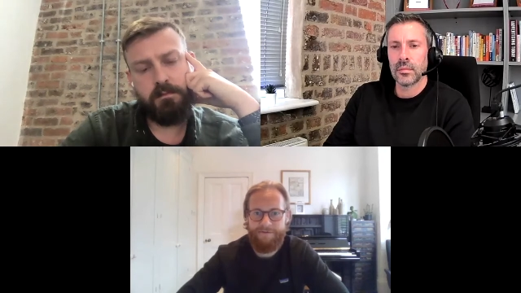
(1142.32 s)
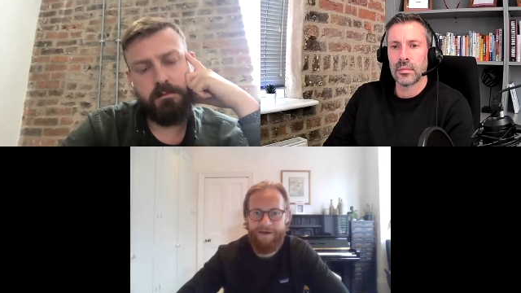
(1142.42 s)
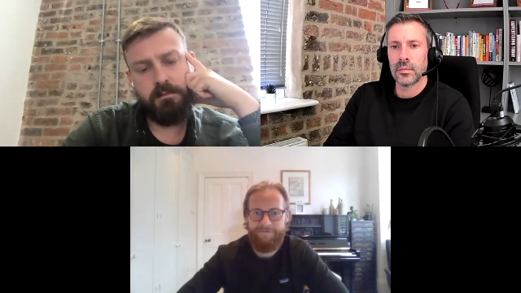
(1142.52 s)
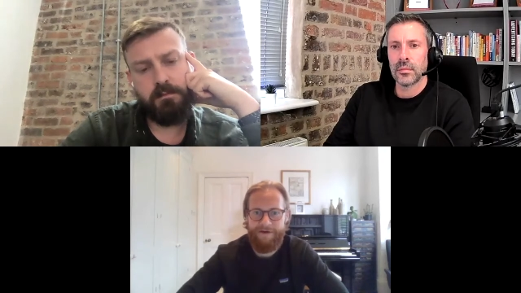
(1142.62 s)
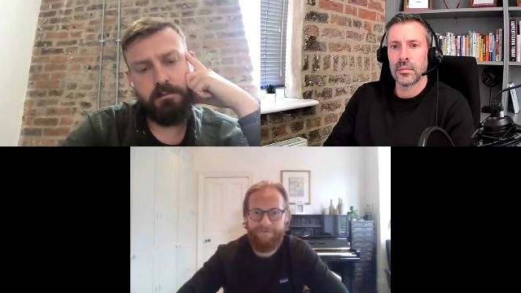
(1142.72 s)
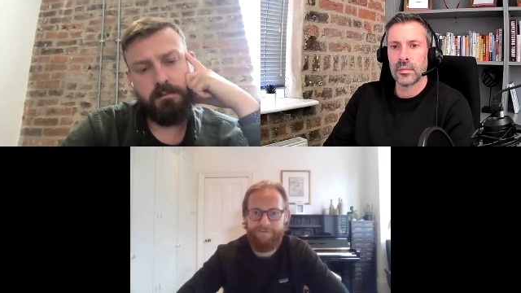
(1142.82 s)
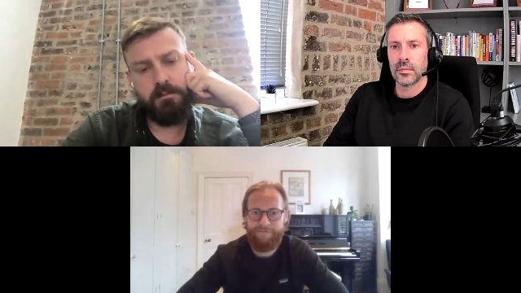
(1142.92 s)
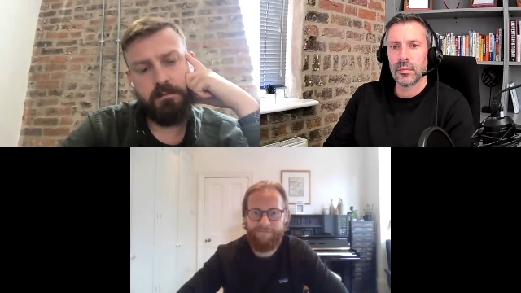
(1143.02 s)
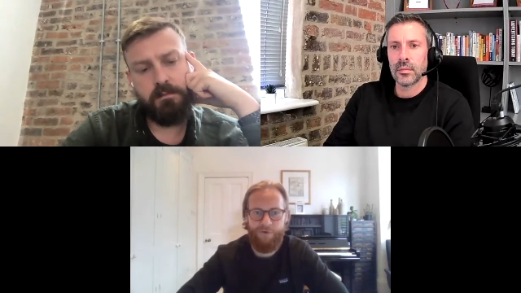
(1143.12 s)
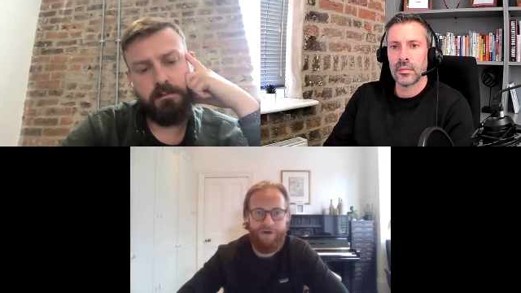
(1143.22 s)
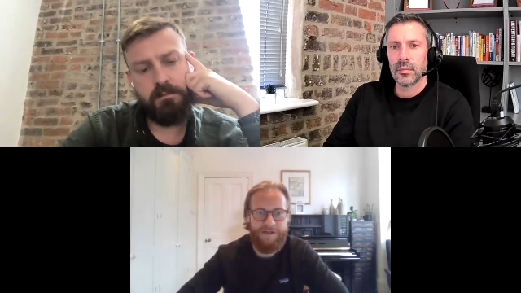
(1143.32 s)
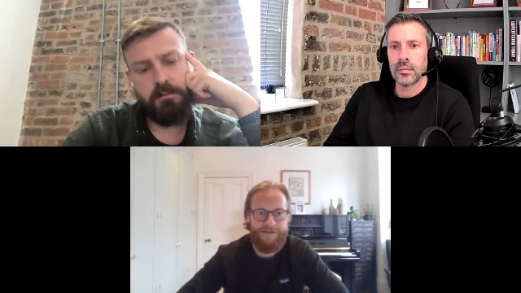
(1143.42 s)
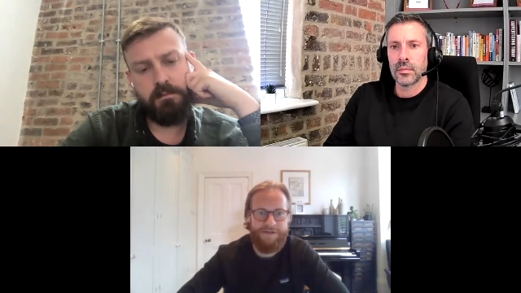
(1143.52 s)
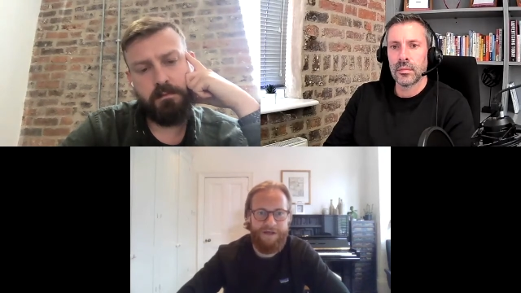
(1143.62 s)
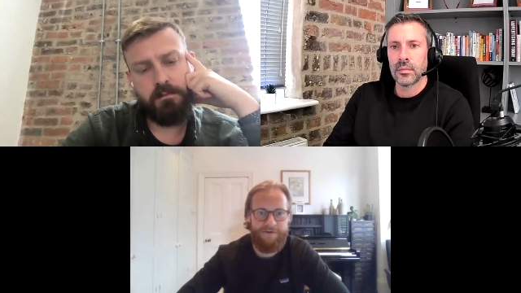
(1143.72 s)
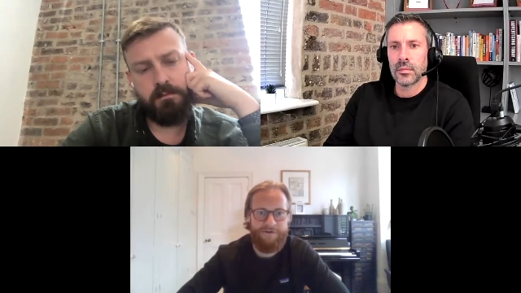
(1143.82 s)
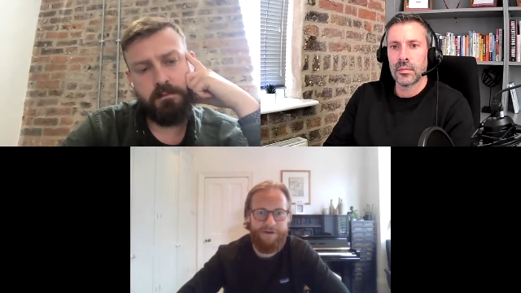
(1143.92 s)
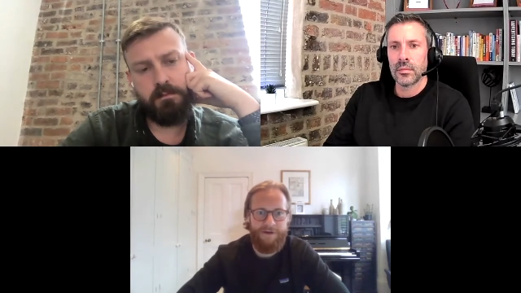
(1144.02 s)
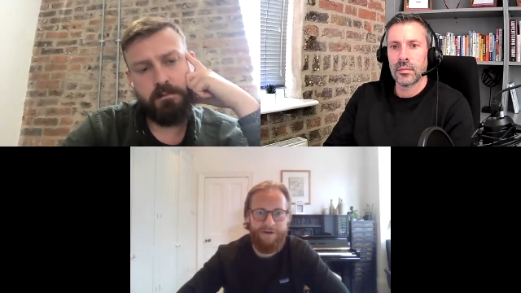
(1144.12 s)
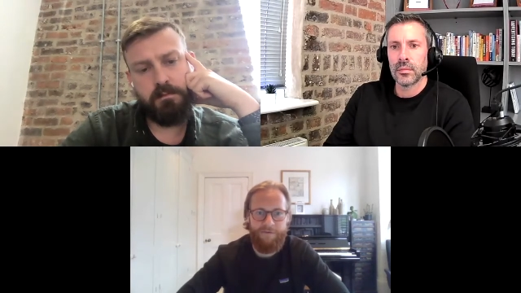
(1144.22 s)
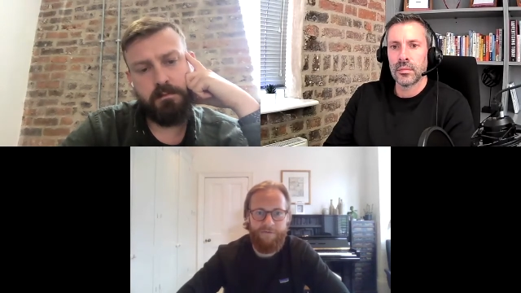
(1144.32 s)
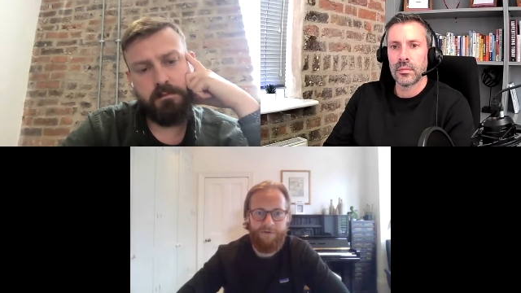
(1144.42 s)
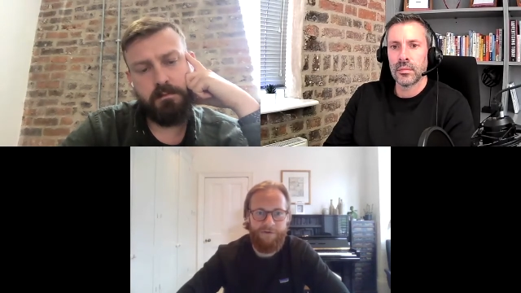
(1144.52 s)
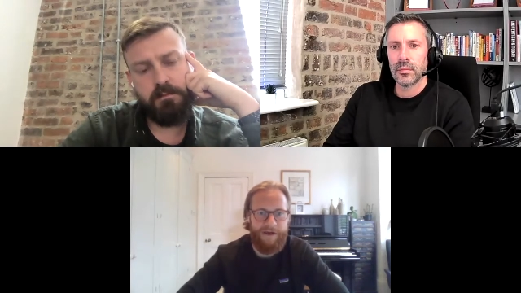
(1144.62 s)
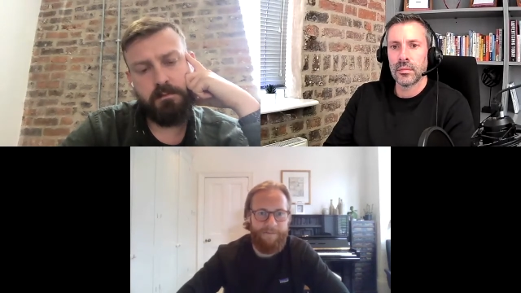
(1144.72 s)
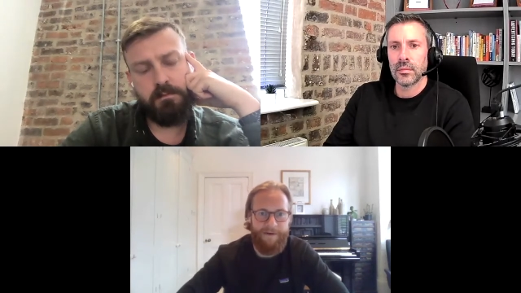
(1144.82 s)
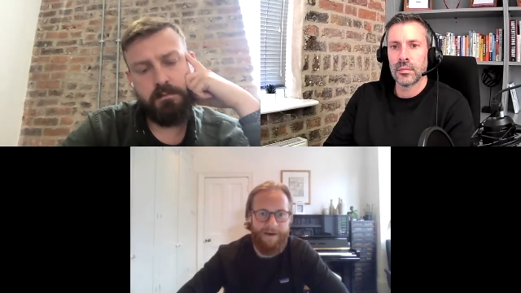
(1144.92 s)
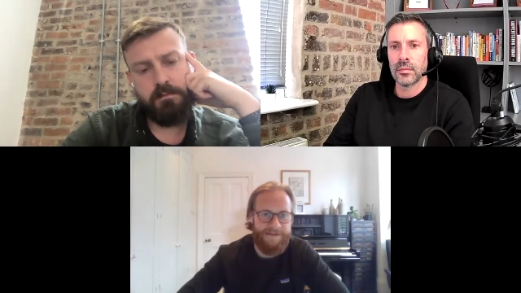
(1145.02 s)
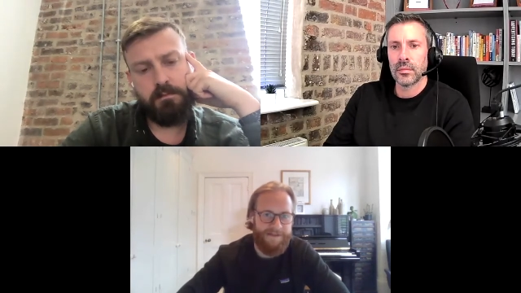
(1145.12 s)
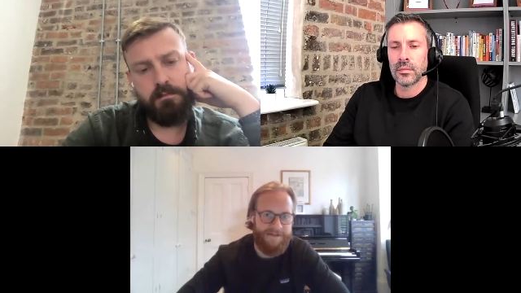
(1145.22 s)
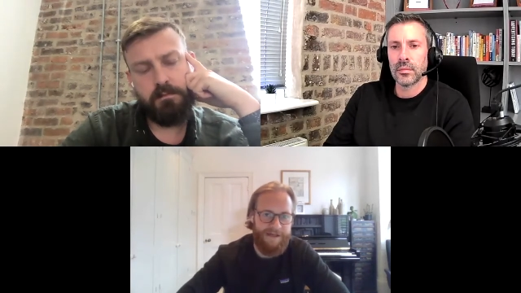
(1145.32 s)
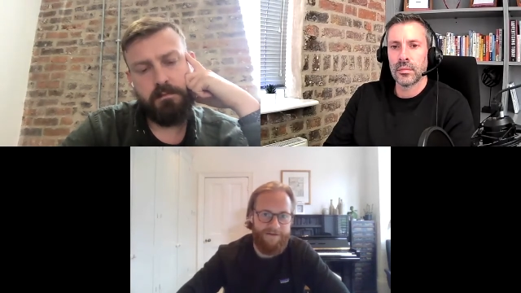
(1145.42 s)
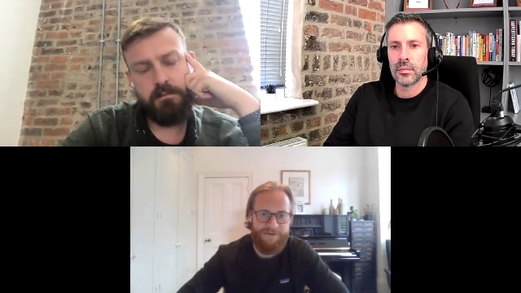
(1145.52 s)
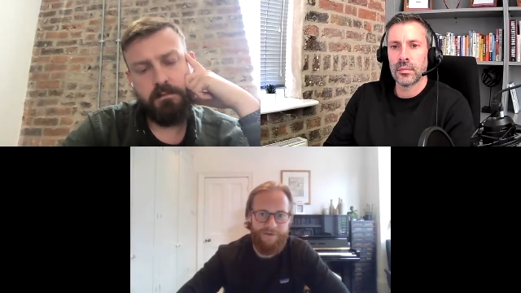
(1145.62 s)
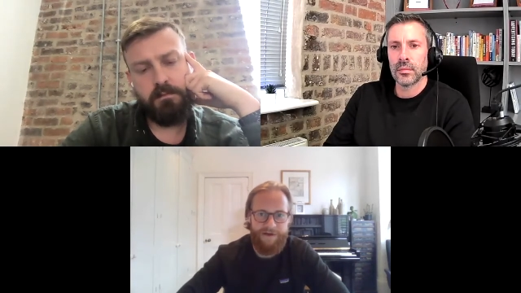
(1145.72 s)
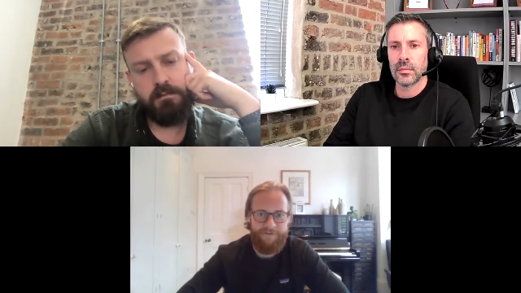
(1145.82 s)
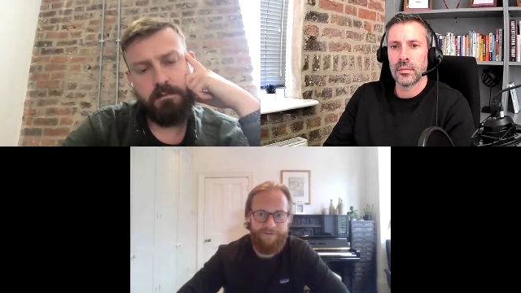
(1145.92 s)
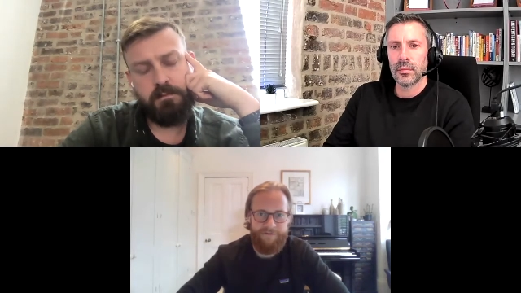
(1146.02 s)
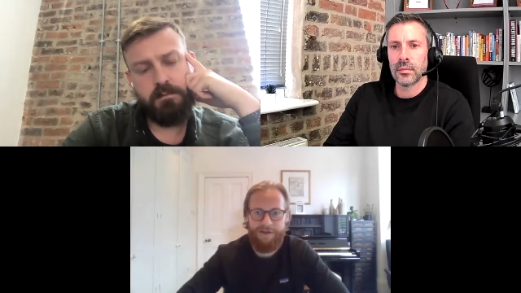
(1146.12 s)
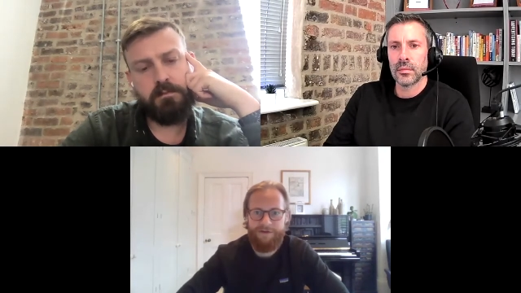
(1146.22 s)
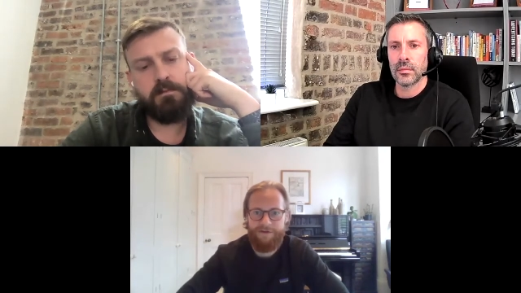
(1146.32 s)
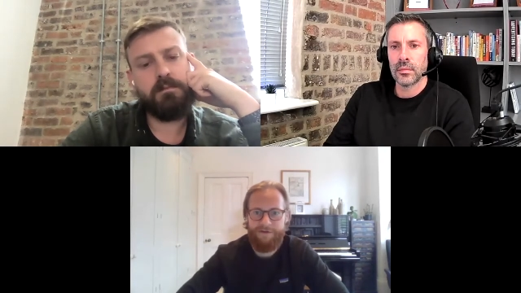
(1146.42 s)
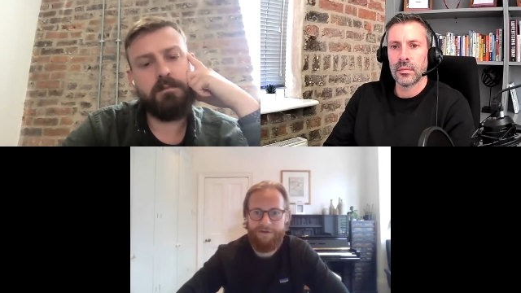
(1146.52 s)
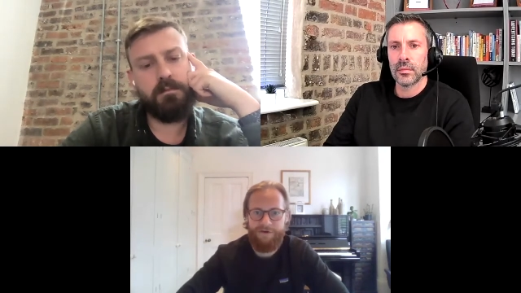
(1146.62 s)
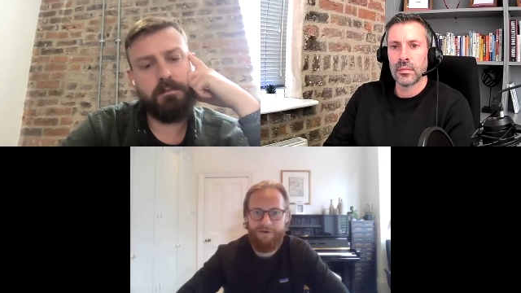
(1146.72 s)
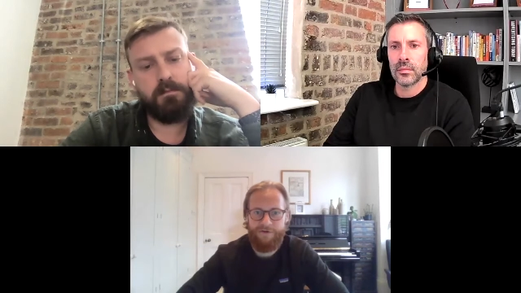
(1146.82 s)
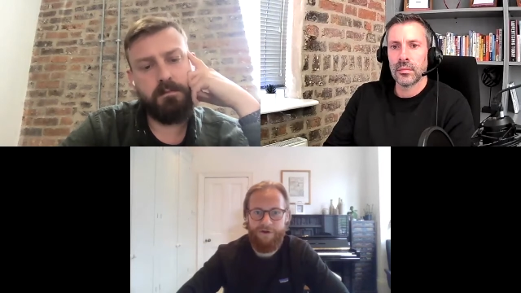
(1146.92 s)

Speaker 1: M V F employees, so we run all the campaigns ourselves, so we have a really good